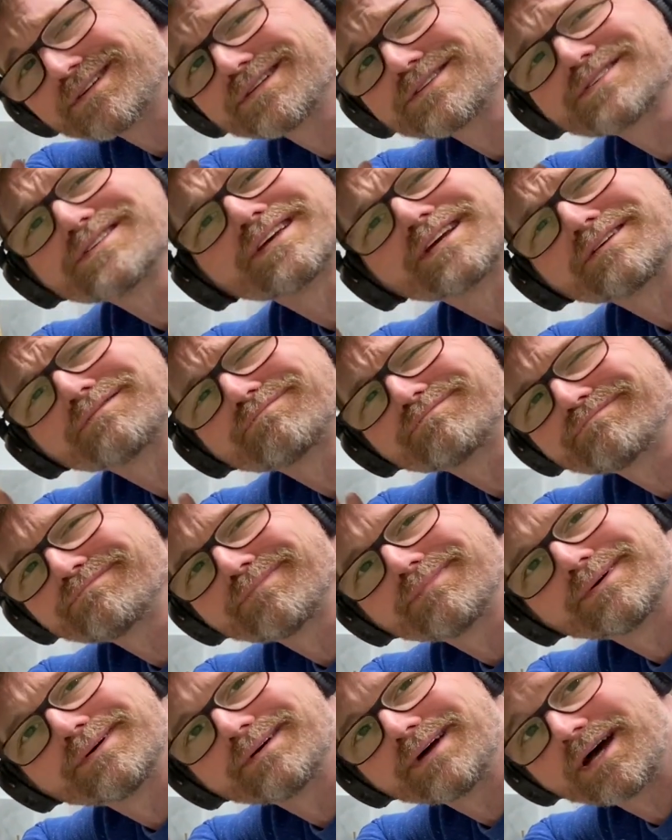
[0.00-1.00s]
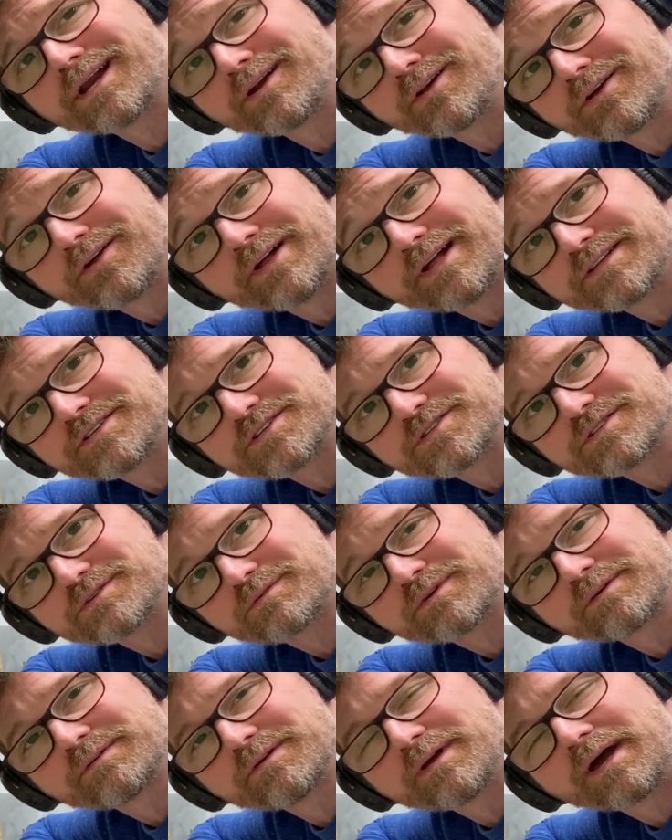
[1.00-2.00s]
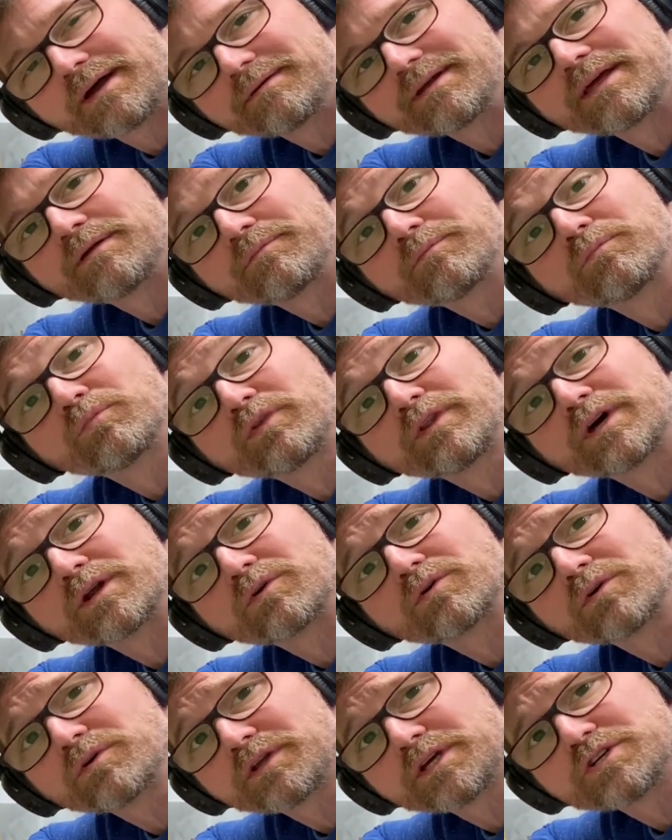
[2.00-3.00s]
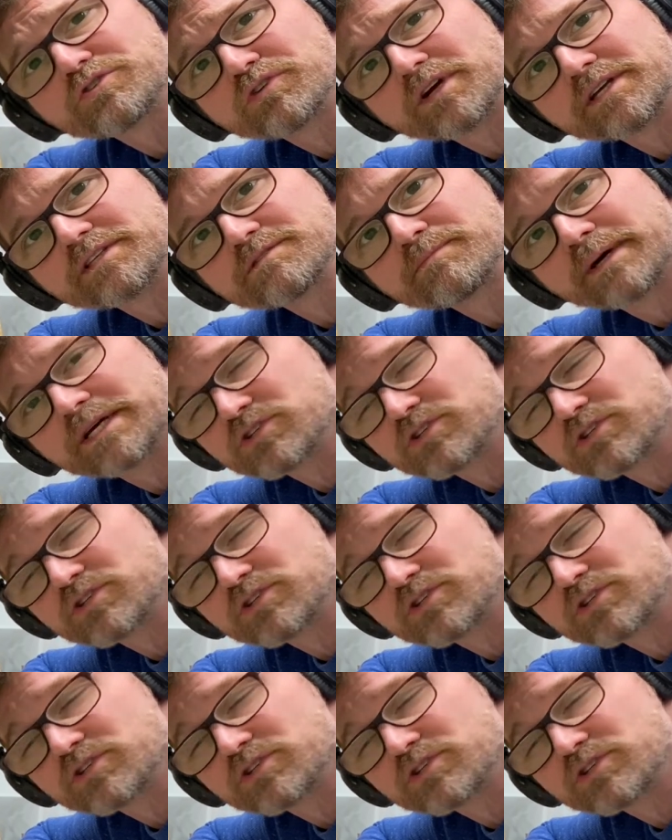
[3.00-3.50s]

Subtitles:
It's like, I don't know, it literally drains my